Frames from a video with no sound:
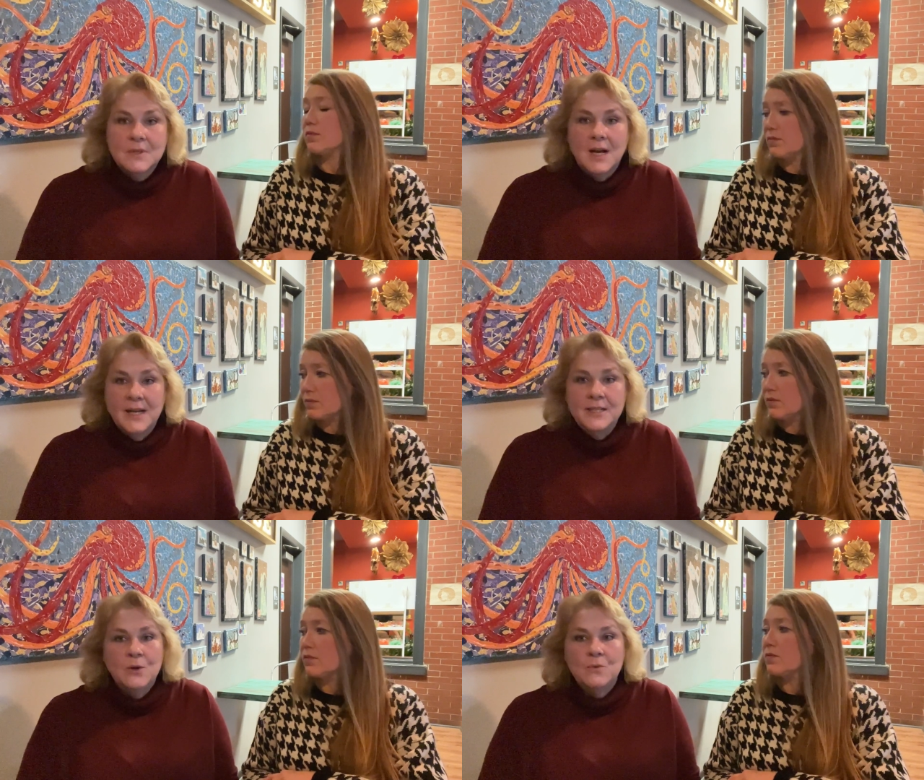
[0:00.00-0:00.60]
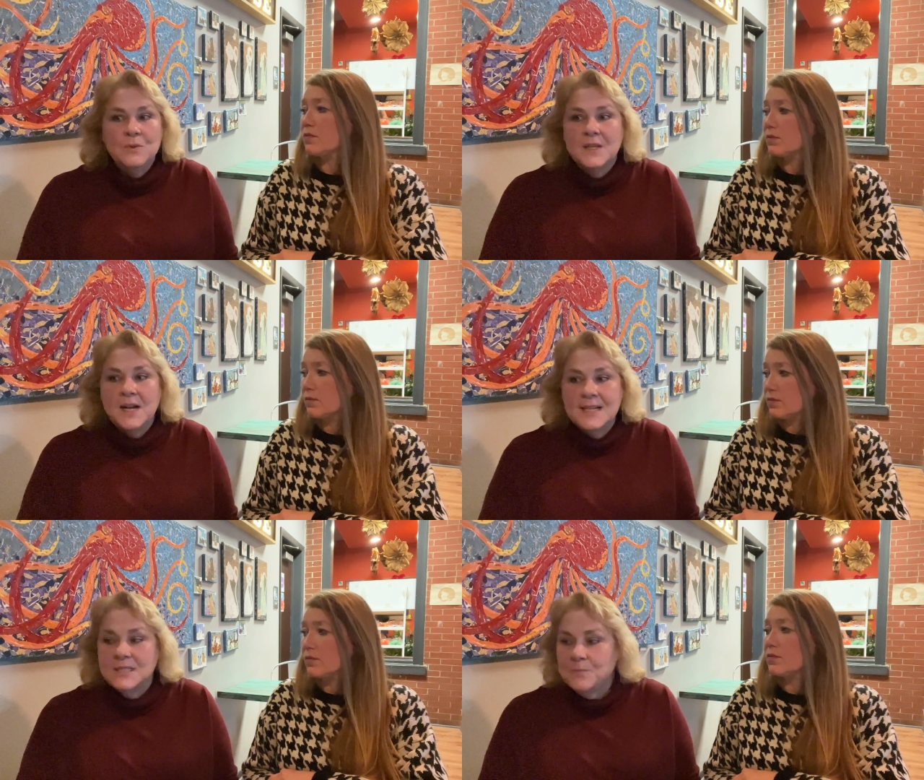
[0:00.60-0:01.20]
Speaker 1: I know that
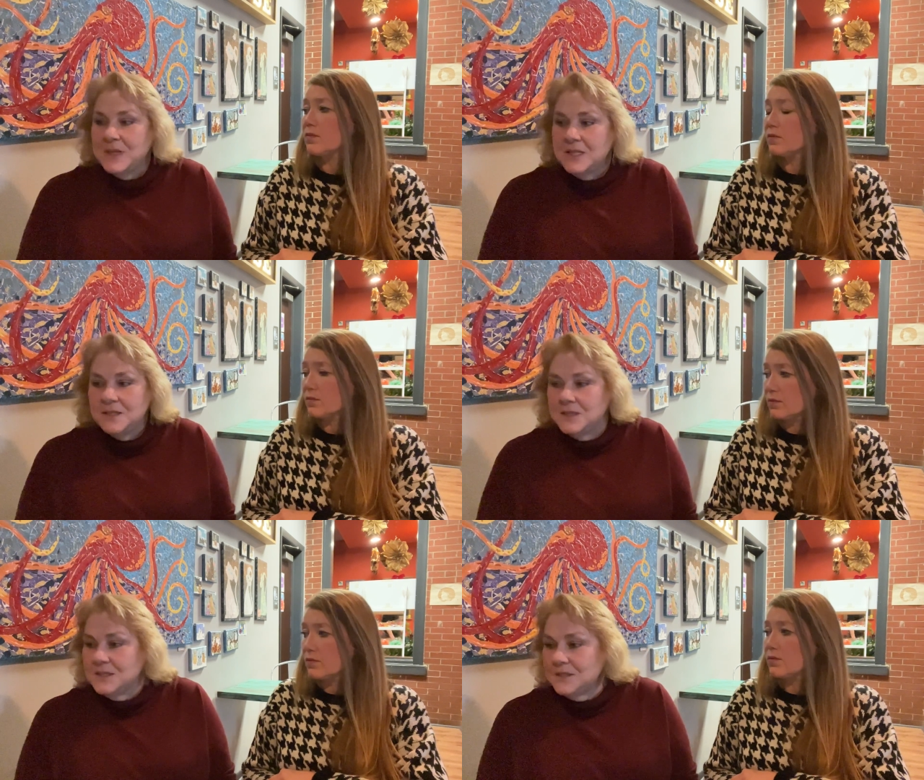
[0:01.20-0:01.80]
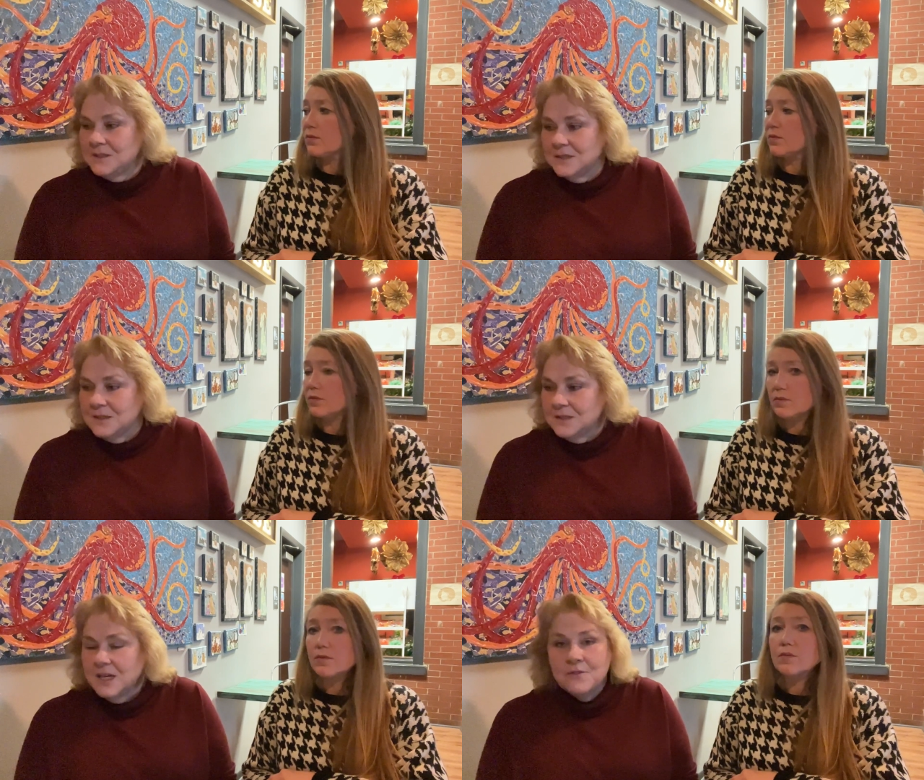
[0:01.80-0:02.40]
I spend
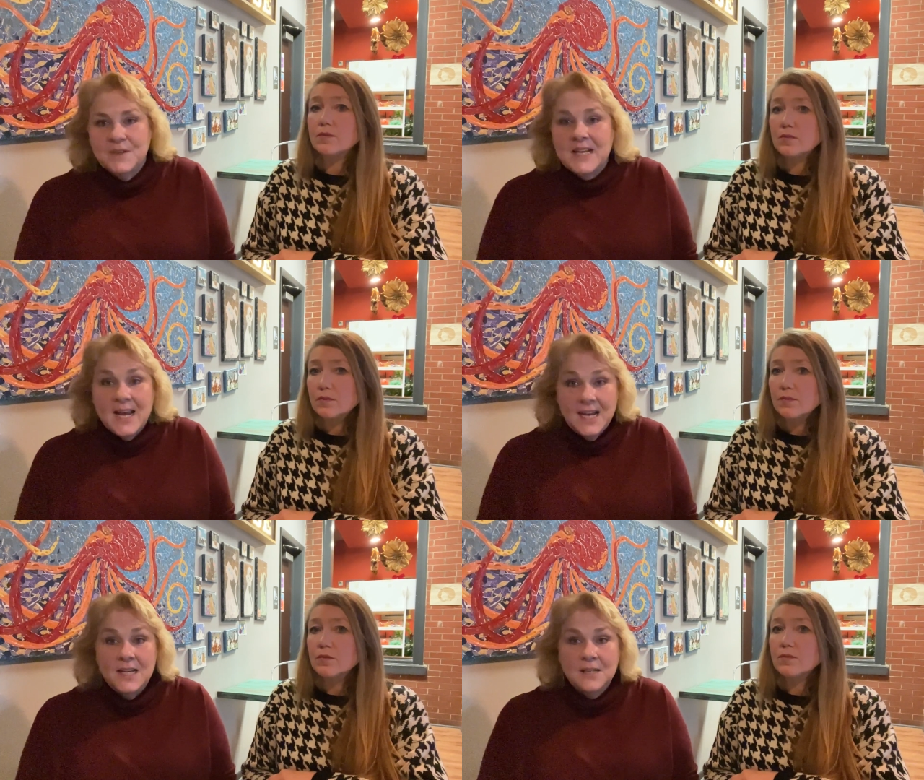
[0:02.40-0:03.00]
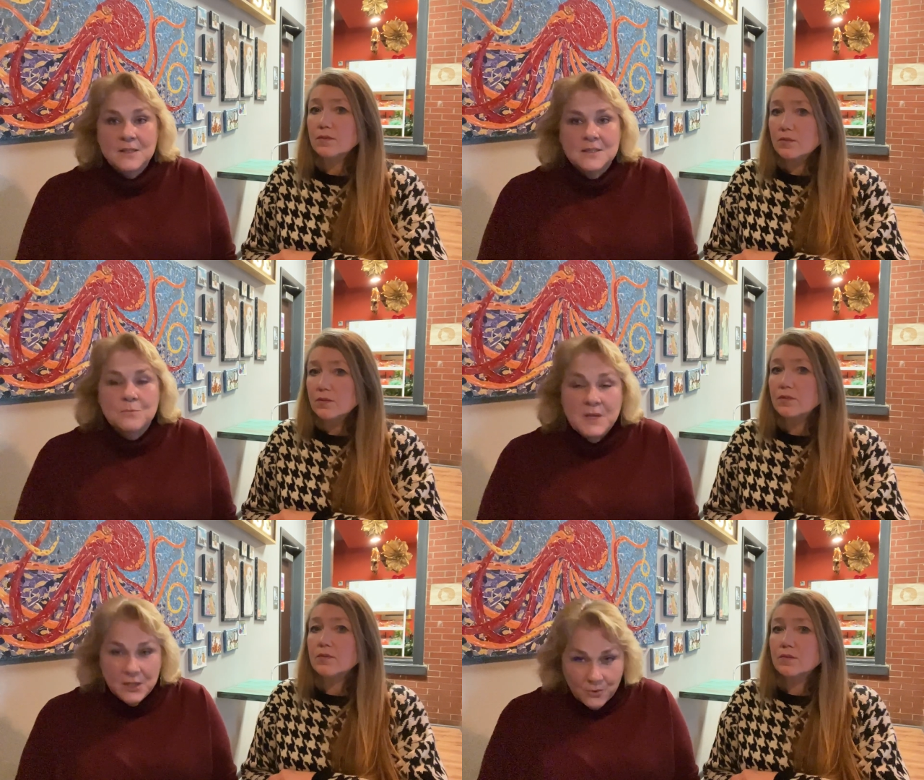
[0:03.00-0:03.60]
every day
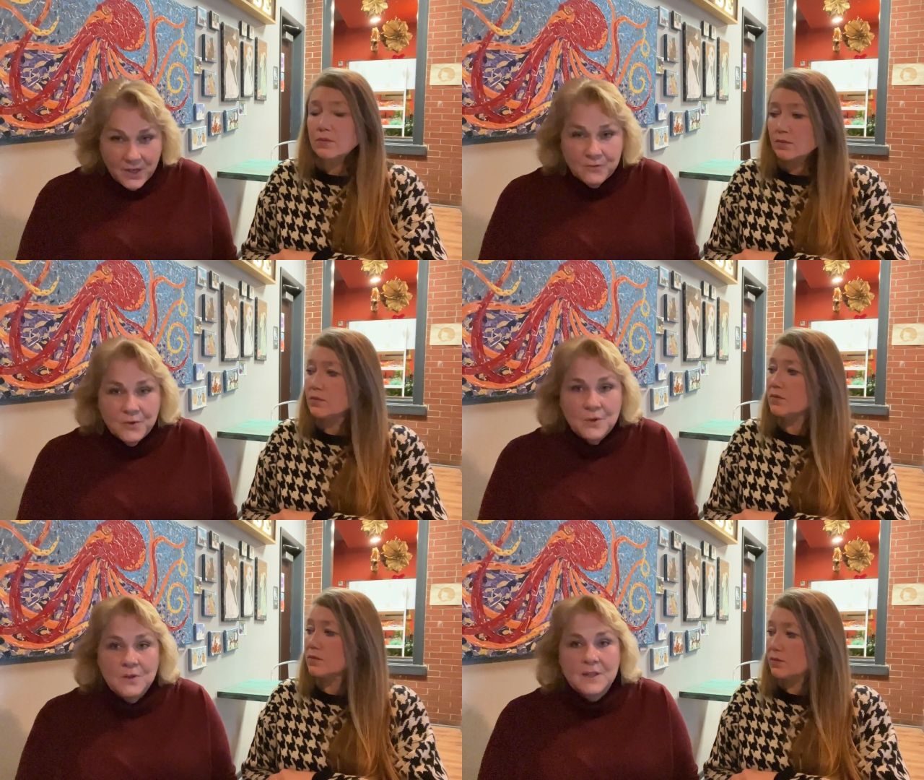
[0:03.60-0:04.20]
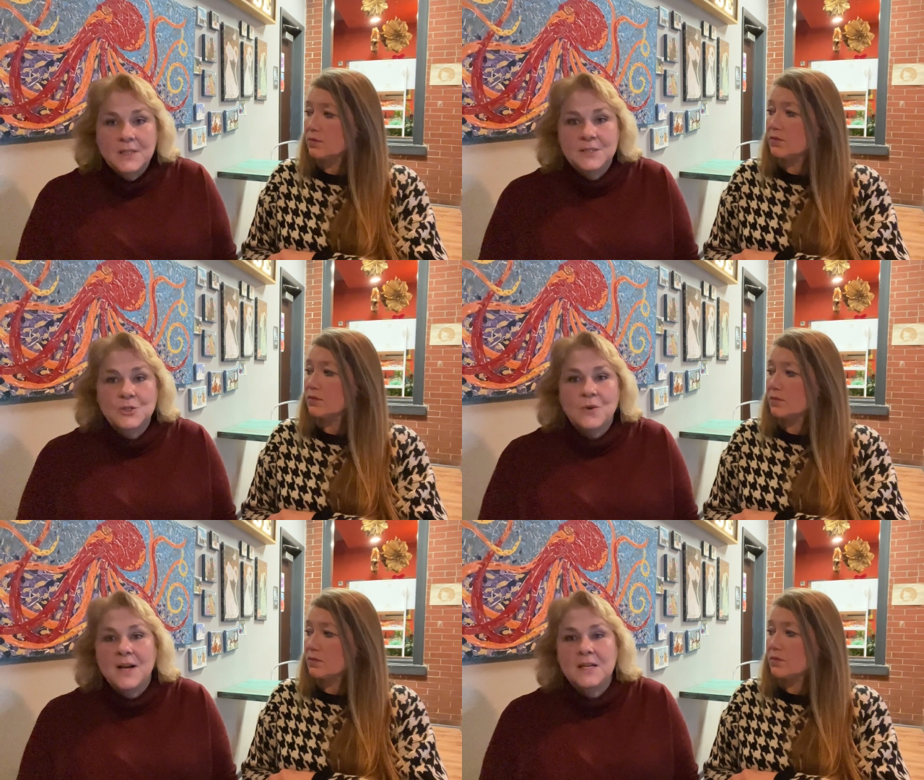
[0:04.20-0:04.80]
being grateful and
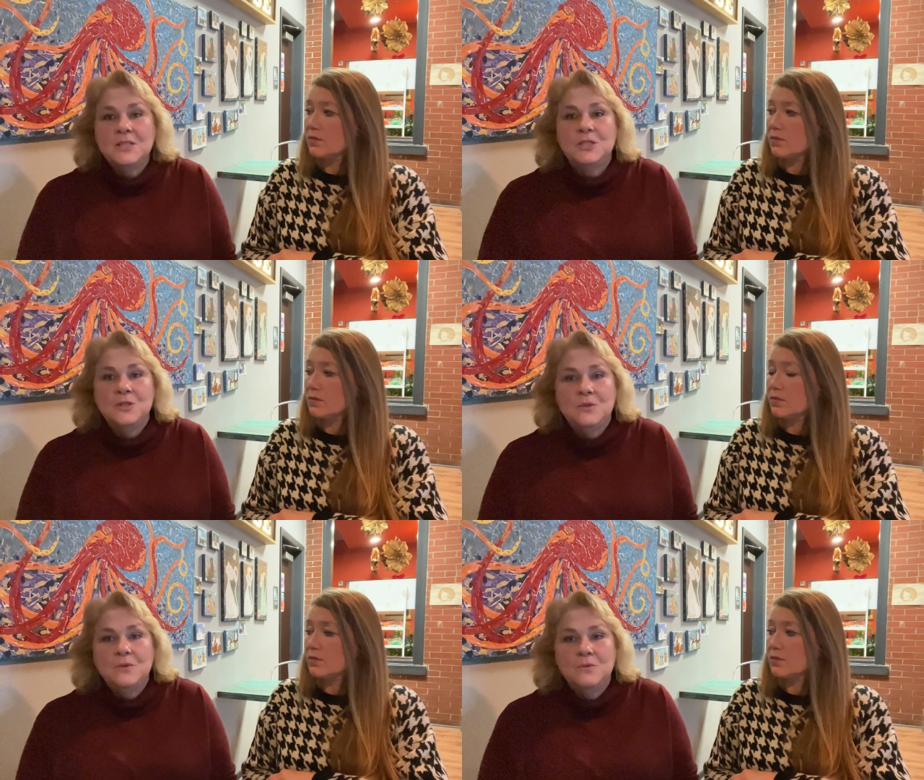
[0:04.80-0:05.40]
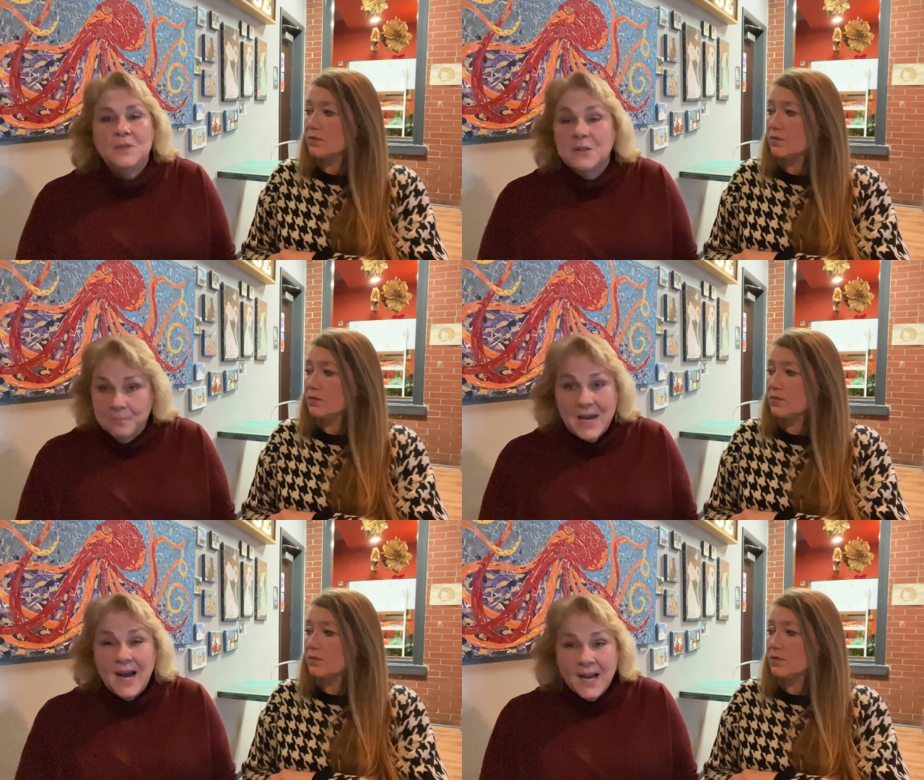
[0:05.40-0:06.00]
trying to give
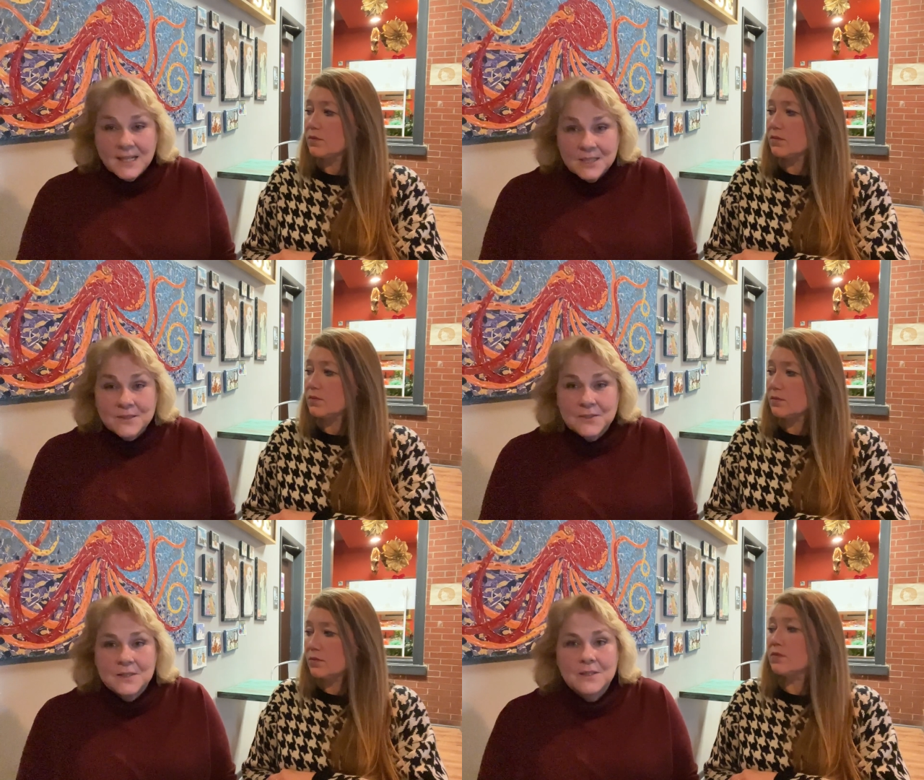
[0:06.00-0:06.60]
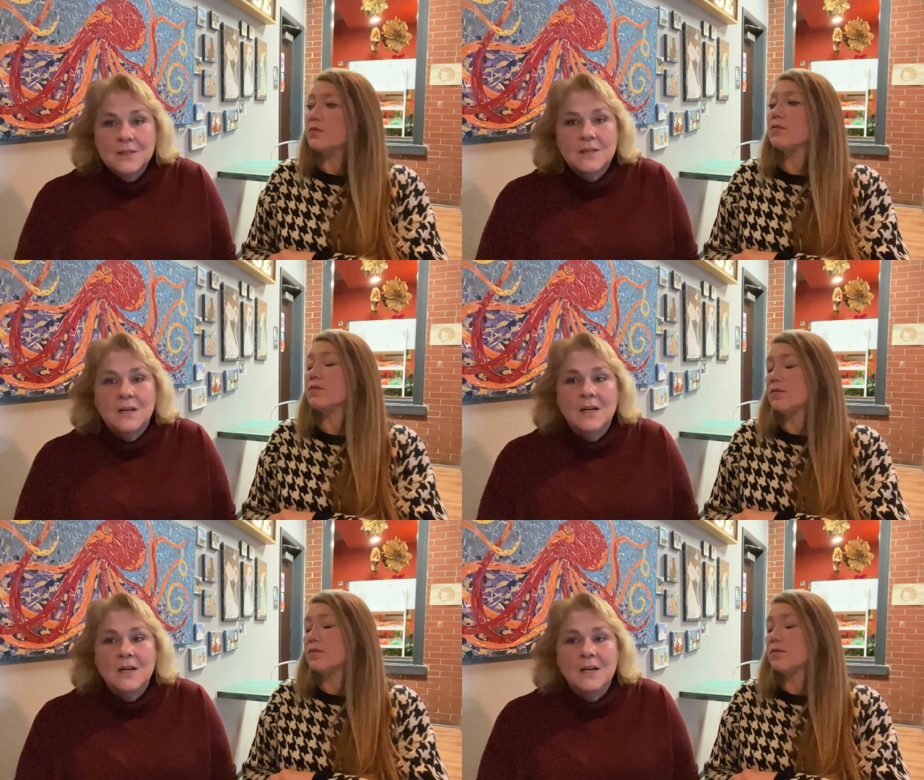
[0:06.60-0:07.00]
back mm-hmm.